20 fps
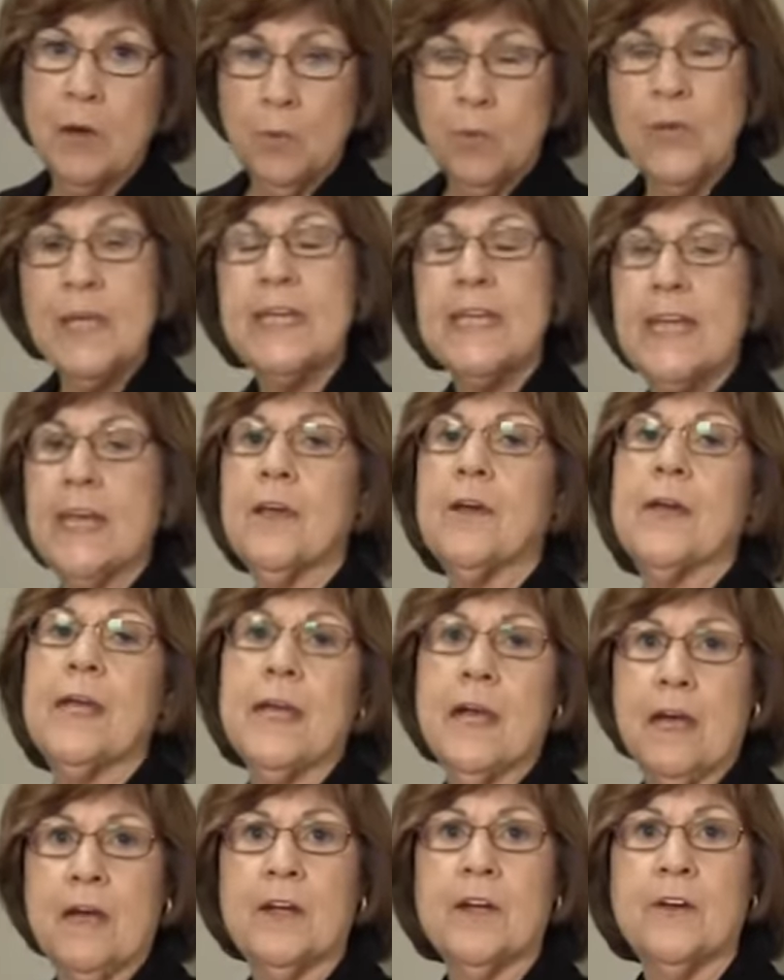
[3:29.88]
that we
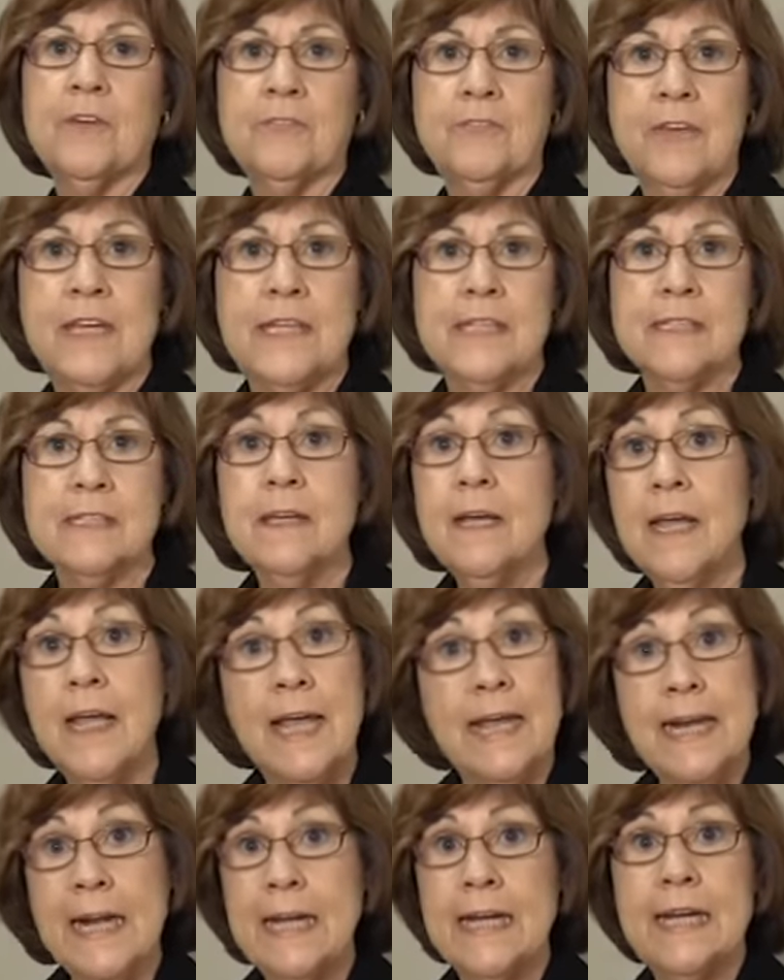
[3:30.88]
carry on our feet
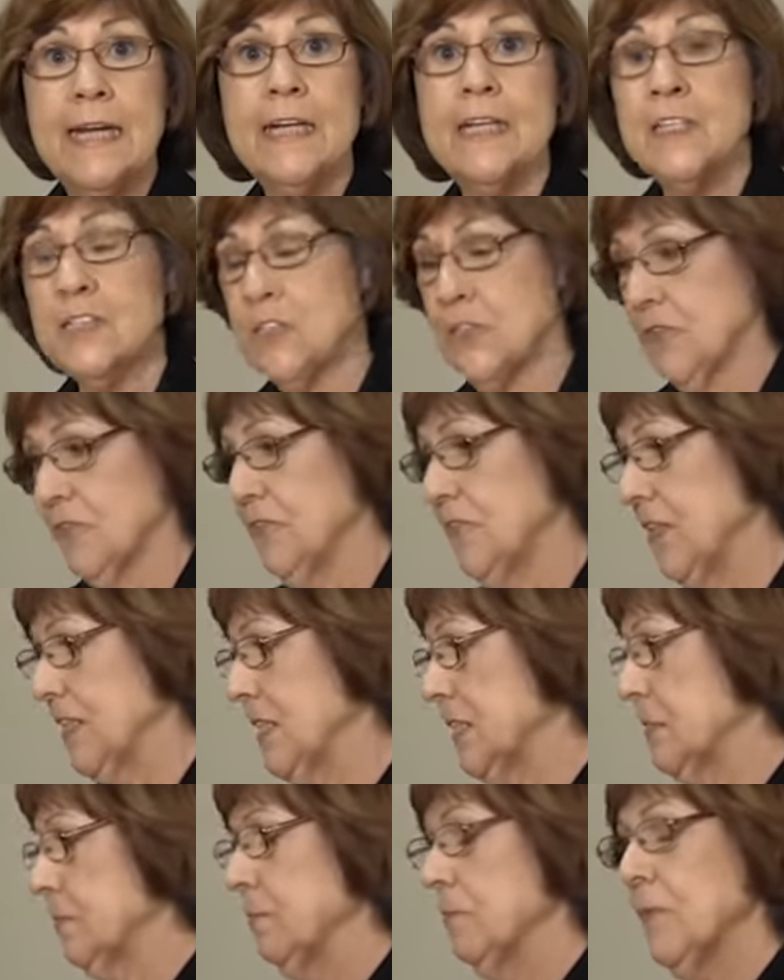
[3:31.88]
and on any
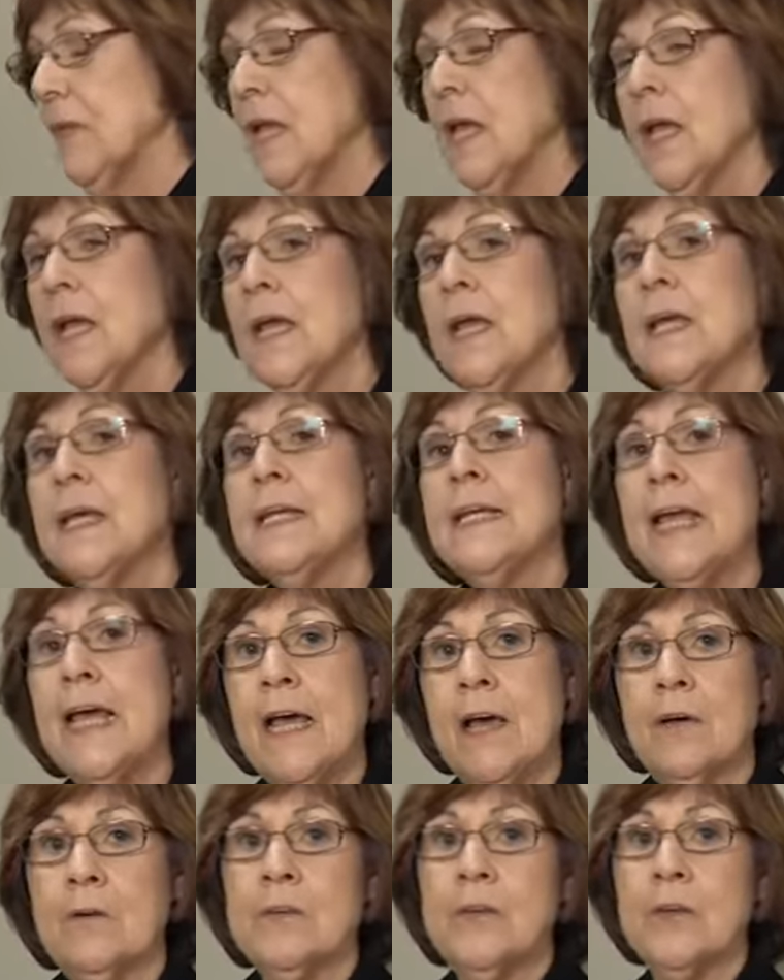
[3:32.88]
surface.
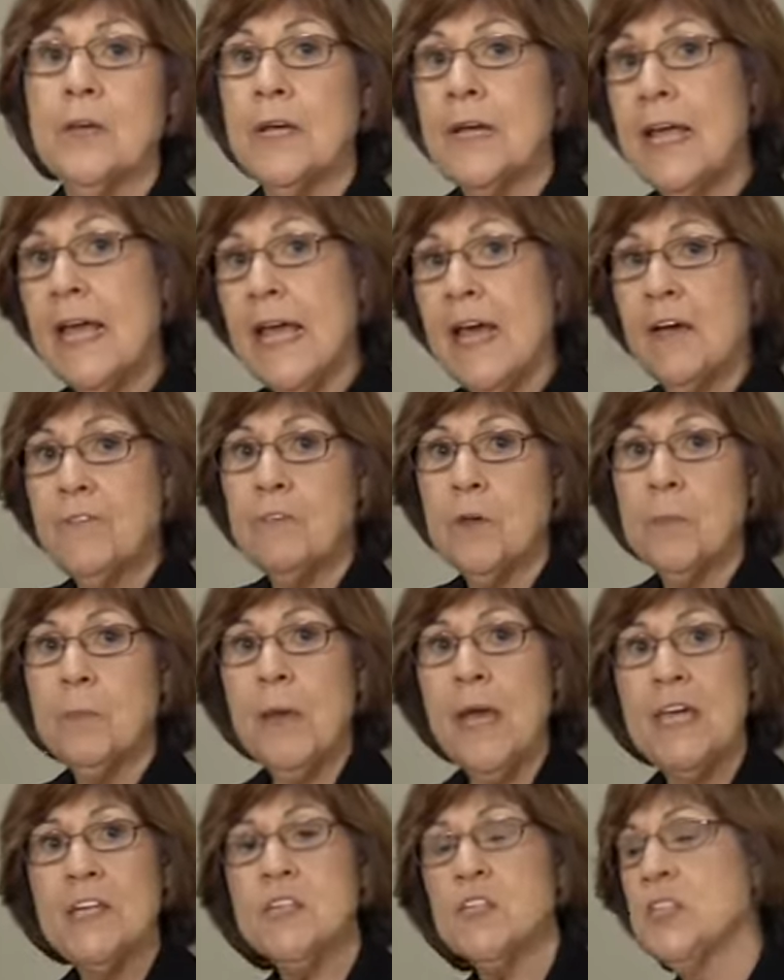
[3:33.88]
Now, you're going to have your
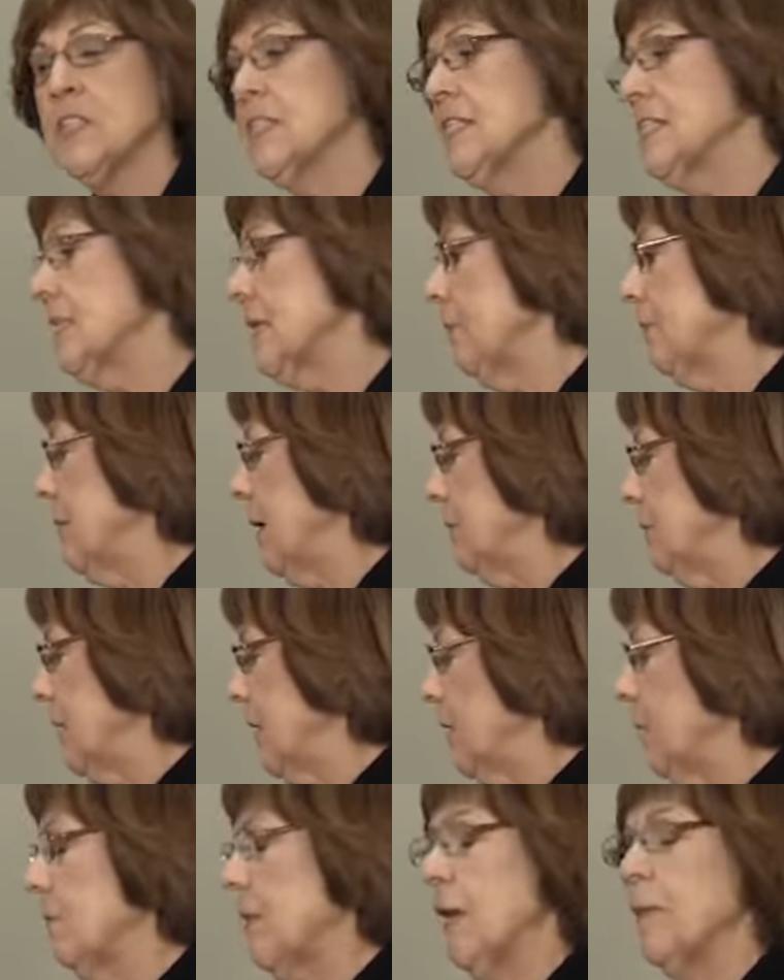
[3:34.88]
patient step up
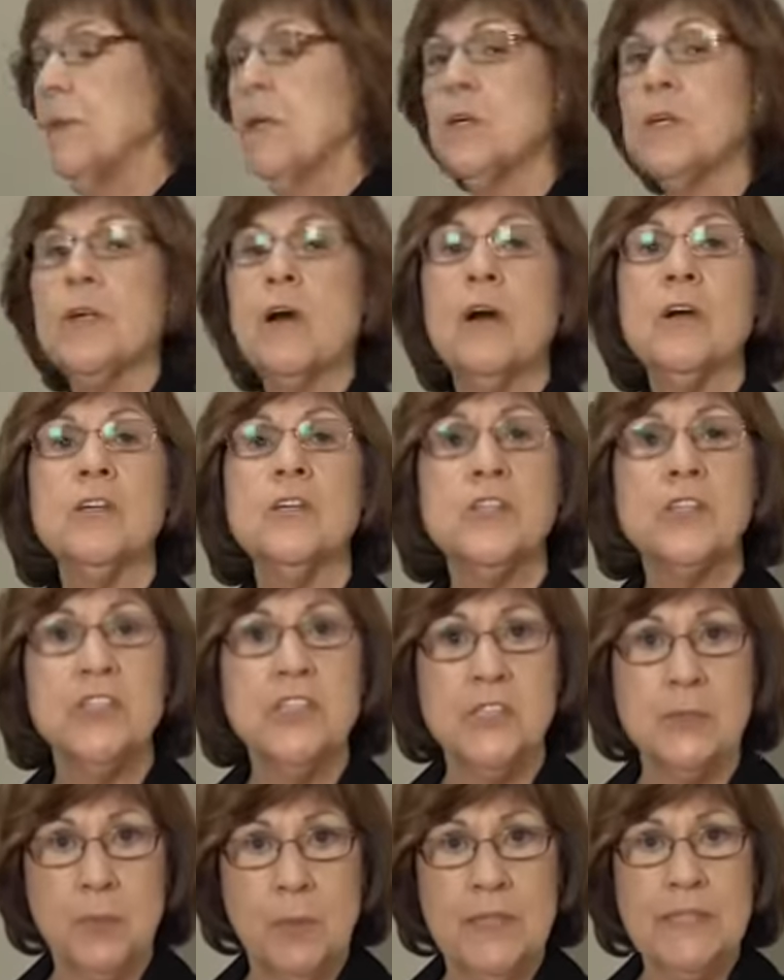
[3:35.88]
here. Maybe your doctor
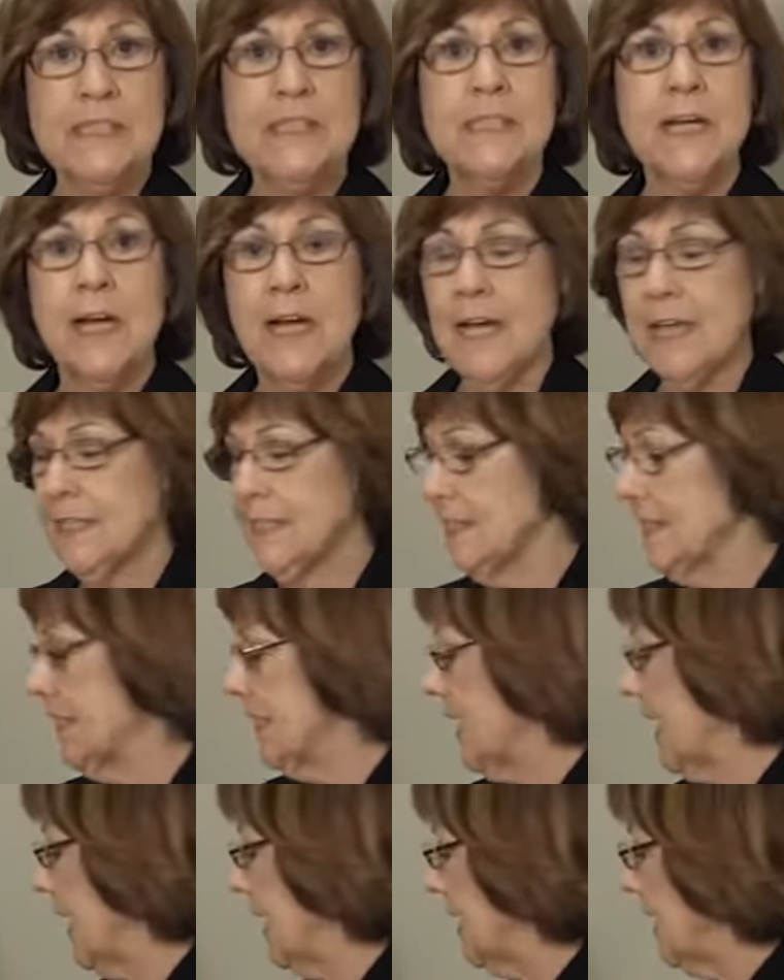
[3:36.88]
just wants the height
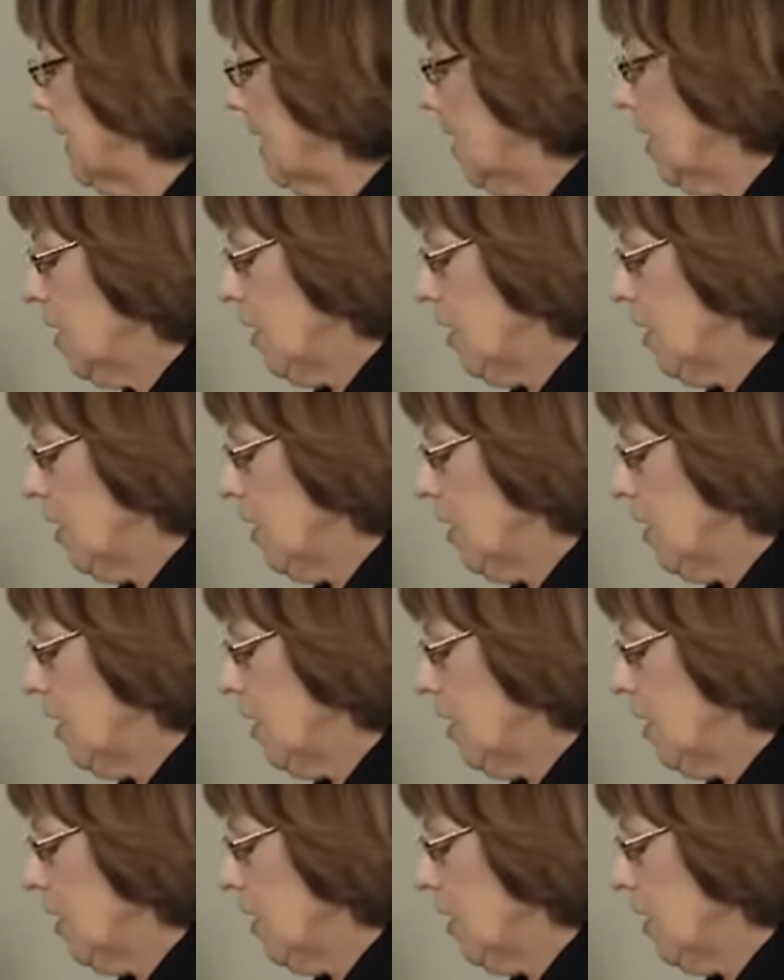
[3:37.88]
today.